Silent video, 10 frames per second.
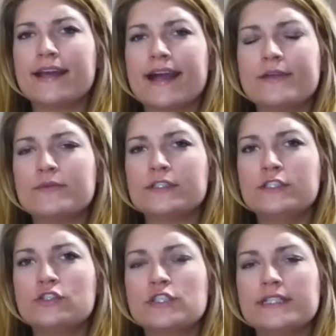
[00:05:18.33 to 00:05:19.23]
I wouldn't
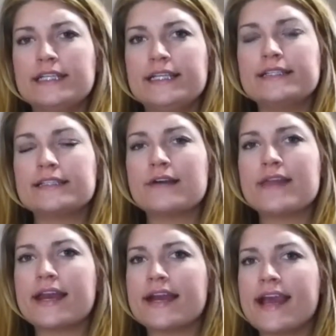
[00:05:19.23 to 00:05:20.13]
usually eat now
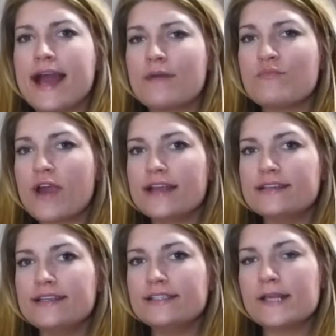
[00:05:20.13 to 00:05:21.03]
that I am
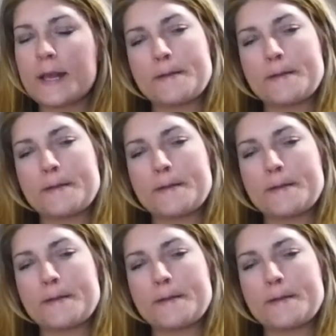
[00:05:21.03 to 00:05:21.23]
pregnant.